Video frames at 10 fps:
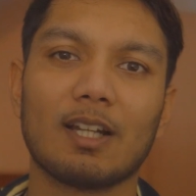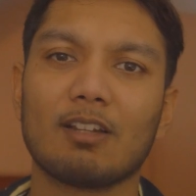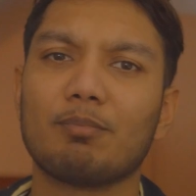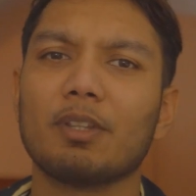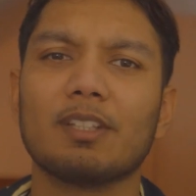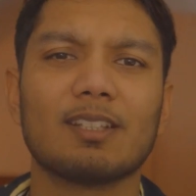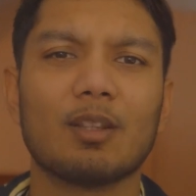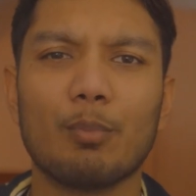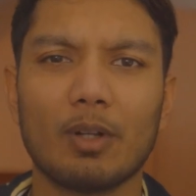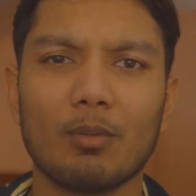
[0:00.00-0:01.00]
And I've put this in
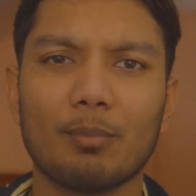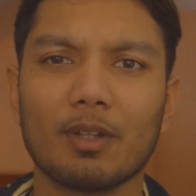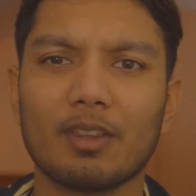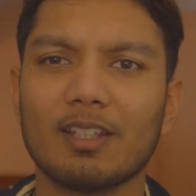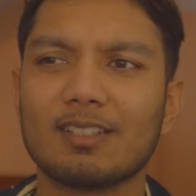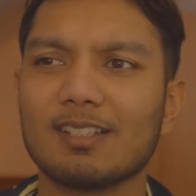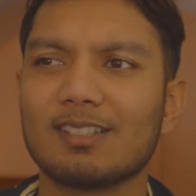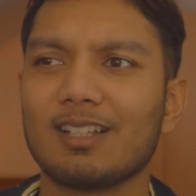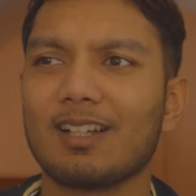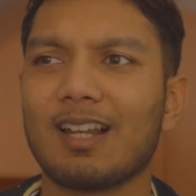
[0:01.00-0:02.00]
the middle, but this
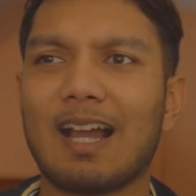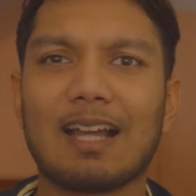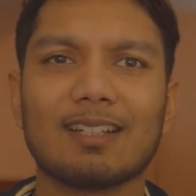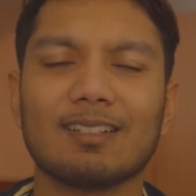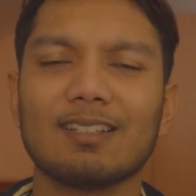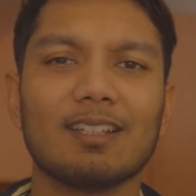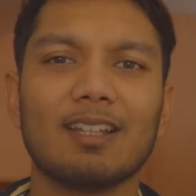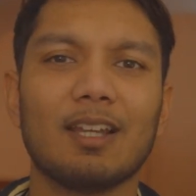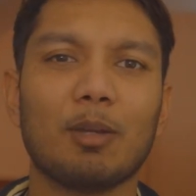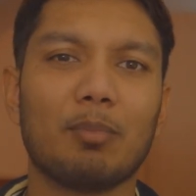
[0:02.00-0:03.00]
has single-handedly
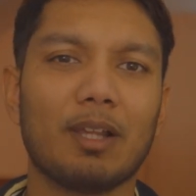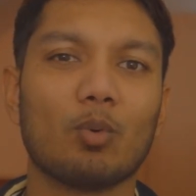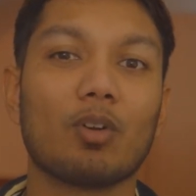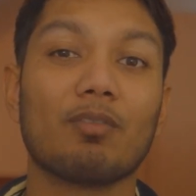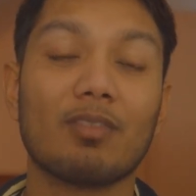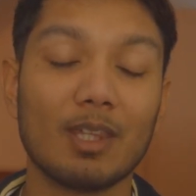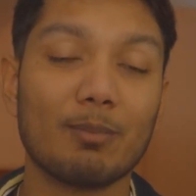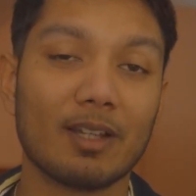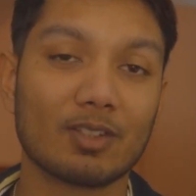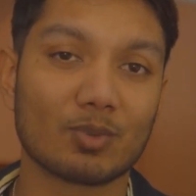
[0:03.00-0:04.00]
played one of the
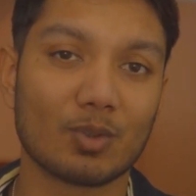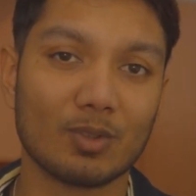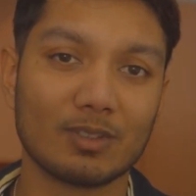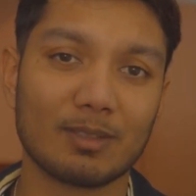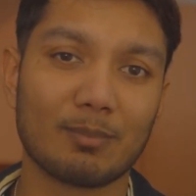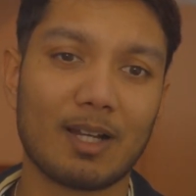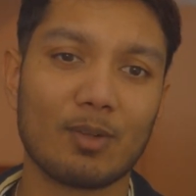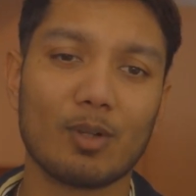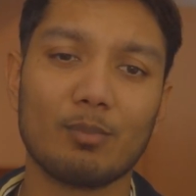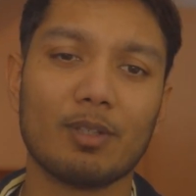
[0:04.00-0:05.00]
biggest roles in my
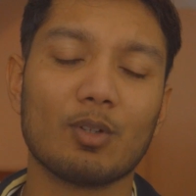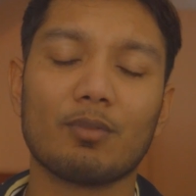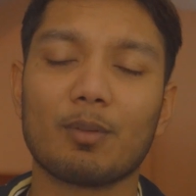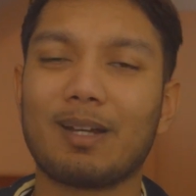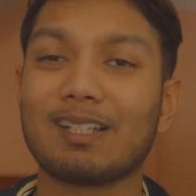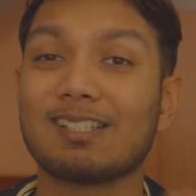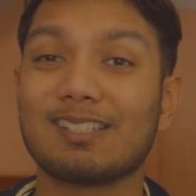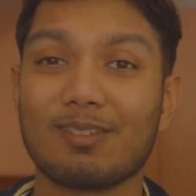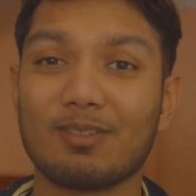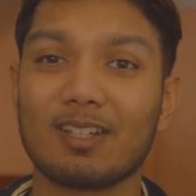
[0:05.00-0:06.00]
well-being over the
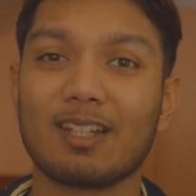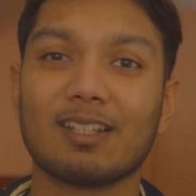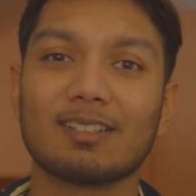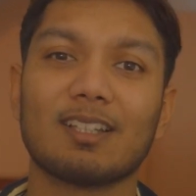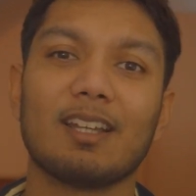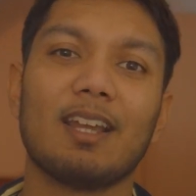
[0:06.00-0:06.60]
past 7 years.